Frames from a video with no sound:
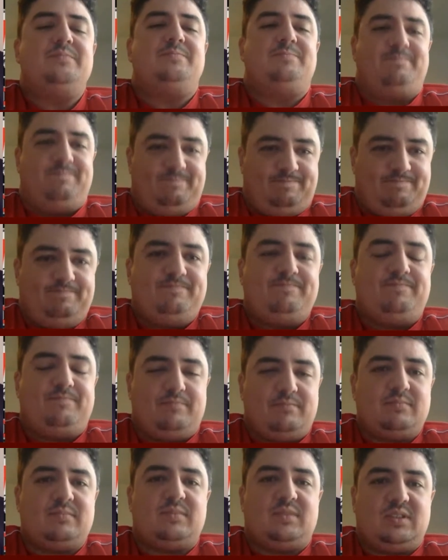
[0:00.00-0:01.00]

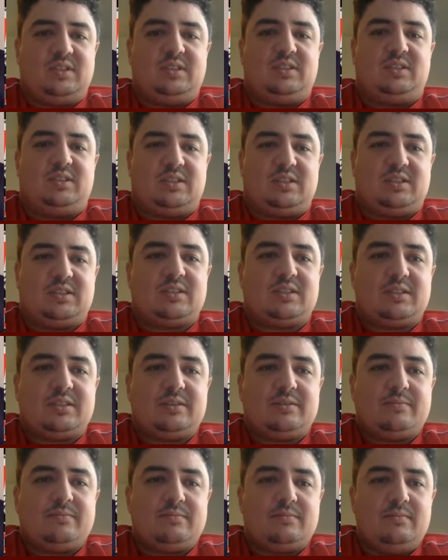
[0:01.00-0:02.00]

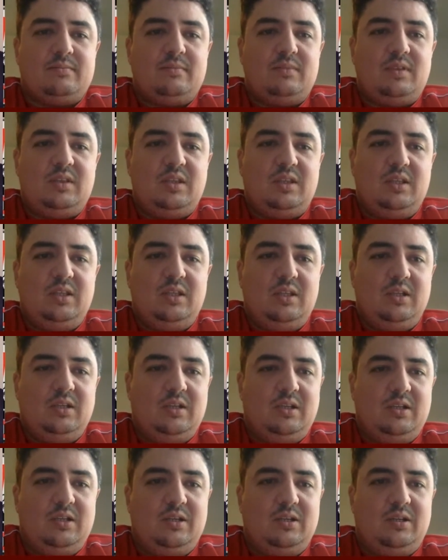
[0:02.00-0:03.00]

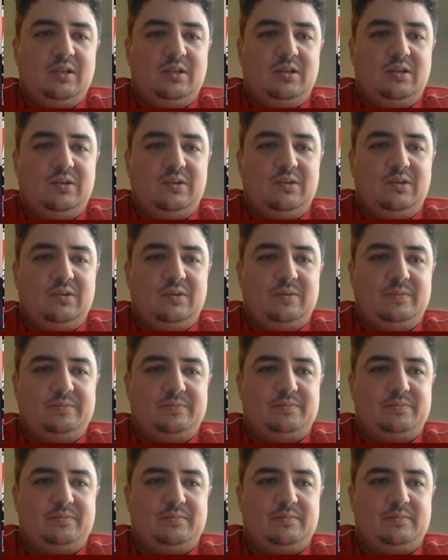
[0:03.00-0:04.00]

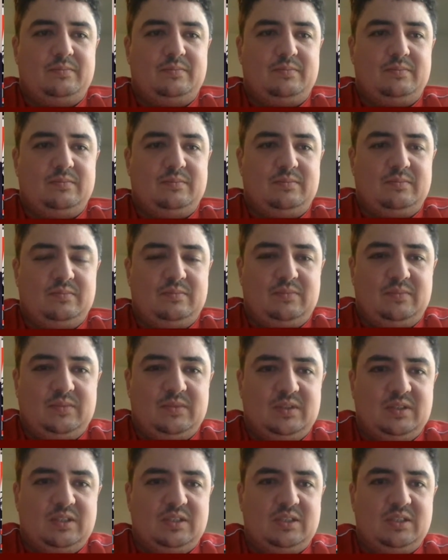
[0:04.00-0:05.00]

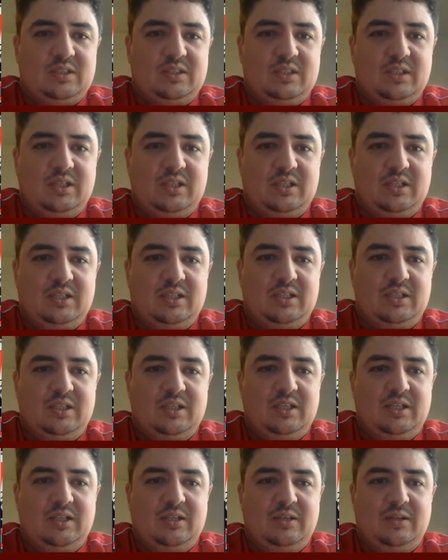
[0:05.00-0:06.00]

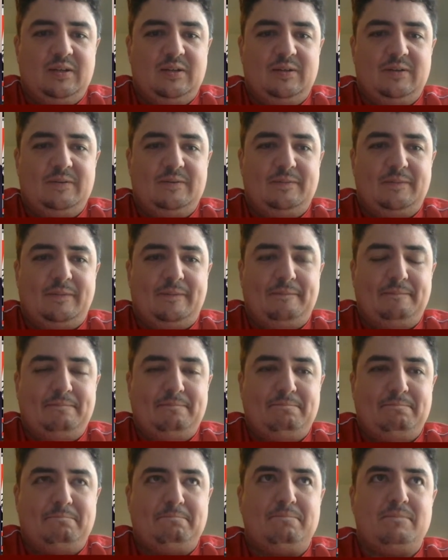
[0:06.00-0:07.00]

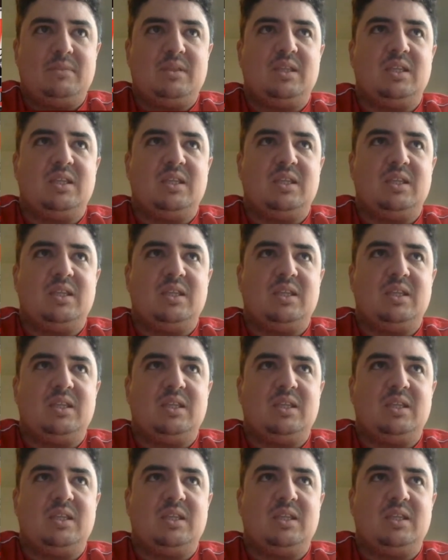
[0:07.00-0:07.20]
(silent)